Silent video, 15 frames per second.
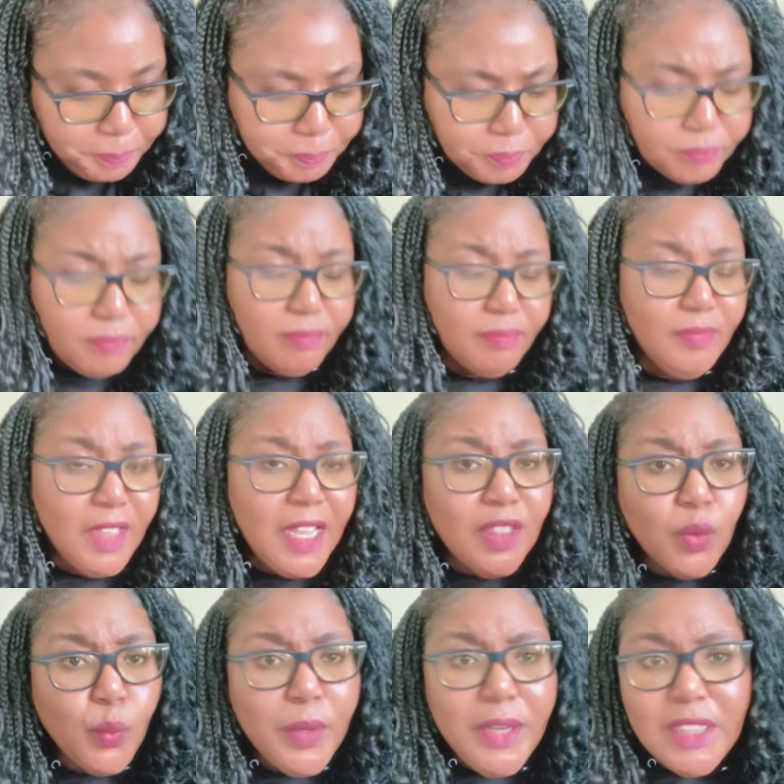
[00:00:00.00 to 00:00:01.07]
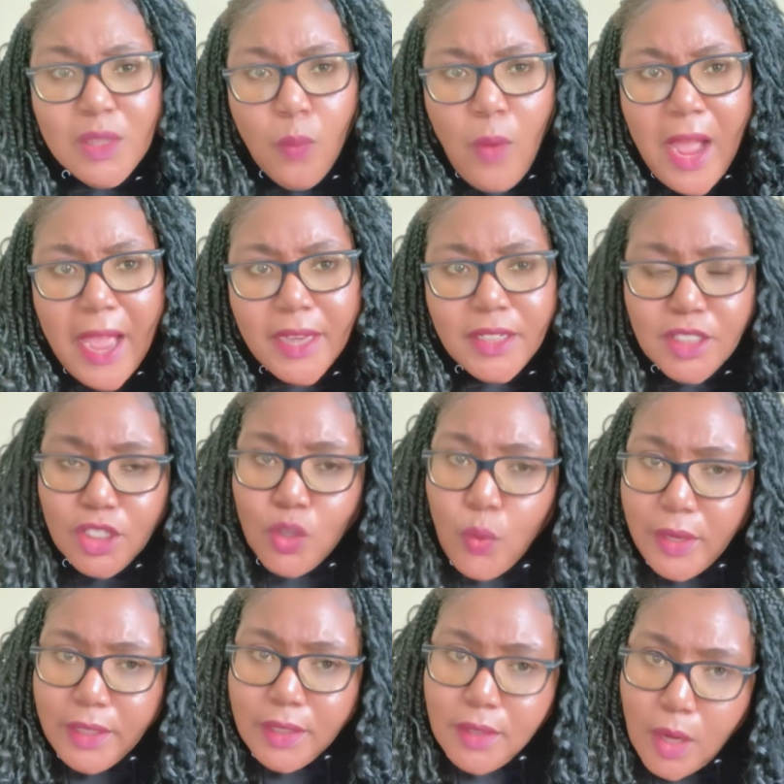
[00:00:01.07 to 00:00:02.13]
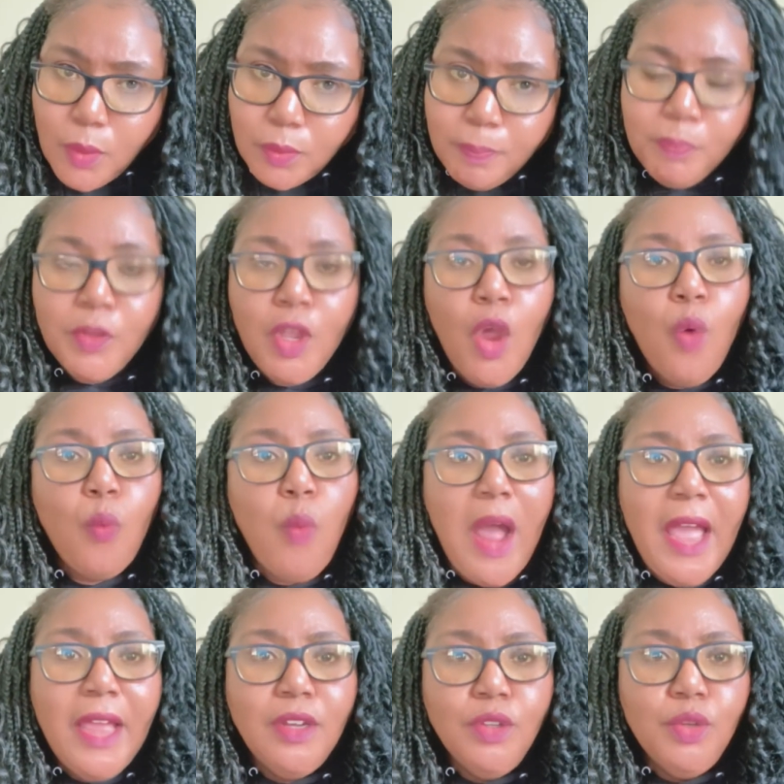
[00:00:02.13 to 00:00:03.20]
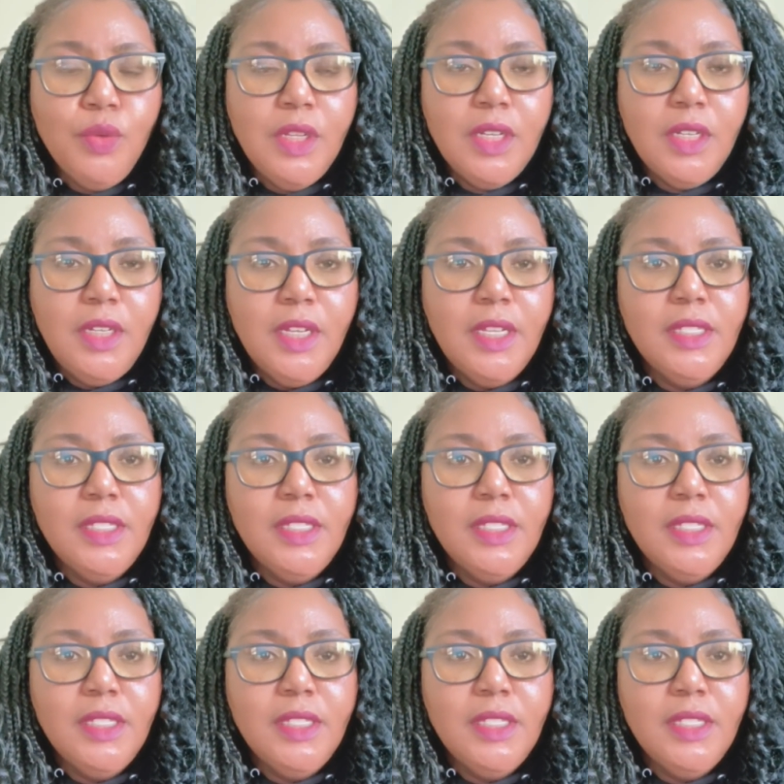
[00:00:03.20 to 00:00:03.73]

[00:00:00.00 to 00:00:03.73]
And the reason why, just a quick note, why do you need a DUNS number?